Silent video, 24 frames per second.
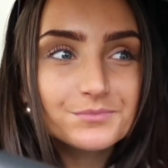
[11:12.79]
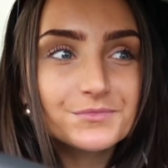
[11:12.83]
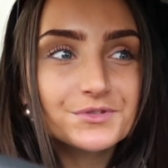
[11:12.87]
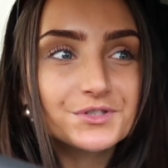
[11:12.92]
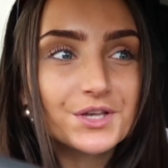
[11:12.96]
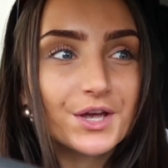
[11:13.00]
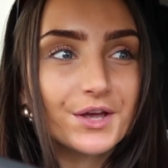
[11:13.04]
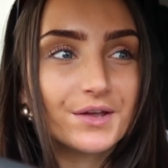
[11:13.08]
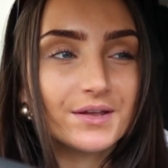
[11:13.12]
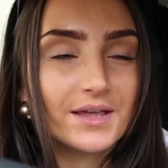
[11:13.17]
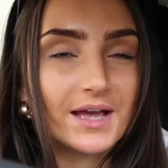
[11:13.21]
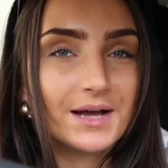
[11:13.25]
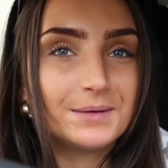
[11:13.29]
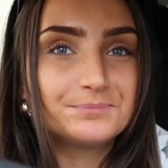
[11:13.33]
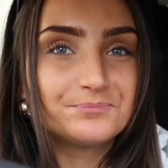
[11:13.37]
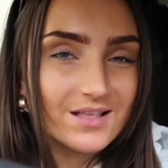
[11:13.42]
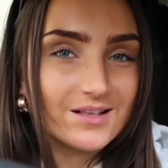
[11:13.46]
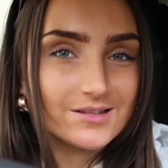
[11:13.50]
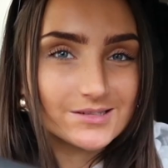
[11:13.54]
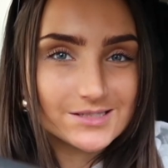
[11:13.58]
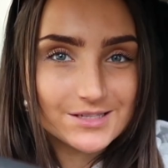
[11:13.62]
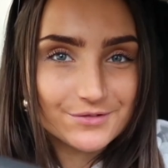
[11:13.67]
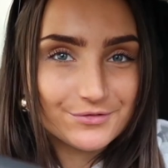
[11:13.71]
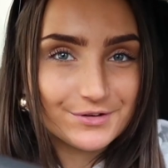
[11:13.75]
So yeah,
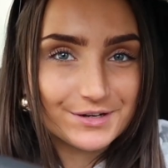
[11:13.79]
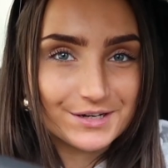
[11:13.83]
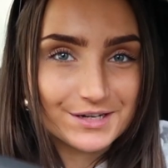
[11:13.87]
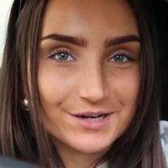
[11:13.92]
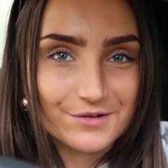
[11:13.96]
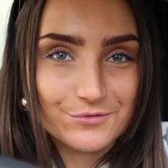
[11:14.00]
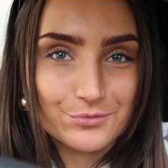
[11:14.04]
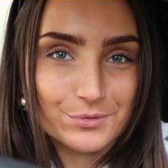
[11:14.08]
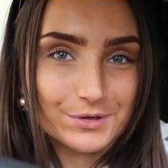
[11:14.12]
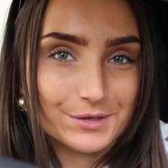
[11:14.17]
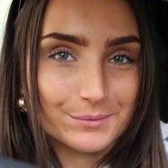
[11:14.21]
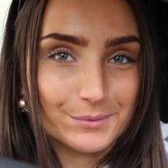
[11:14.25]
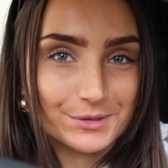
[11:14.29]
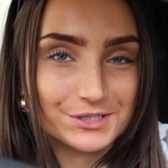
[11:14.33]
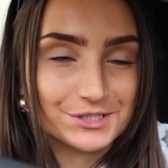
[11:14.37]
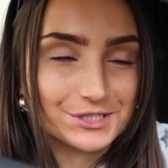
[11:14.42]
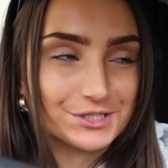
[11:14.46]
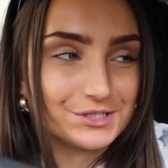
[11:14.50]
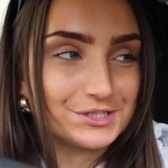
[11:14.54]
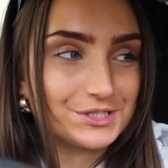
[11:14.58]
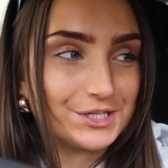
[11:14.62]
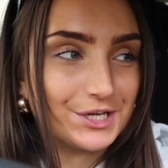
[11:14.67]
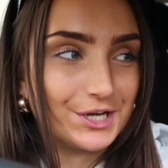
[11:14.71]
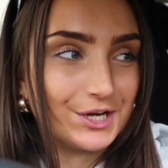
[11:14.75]
that's definitely another one I'm gonna
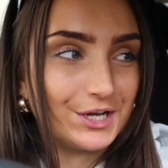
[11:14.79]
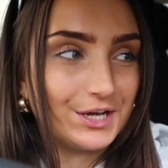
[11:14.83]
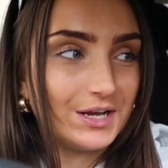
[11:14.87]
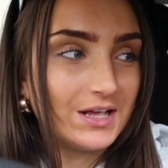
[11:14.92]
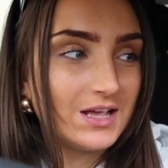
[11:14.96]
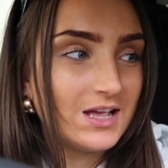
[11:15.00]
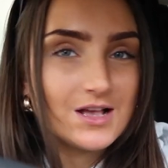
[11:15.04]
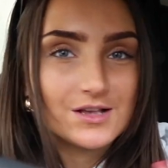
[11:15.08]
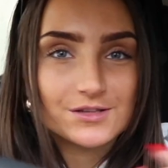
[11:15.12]
do soon.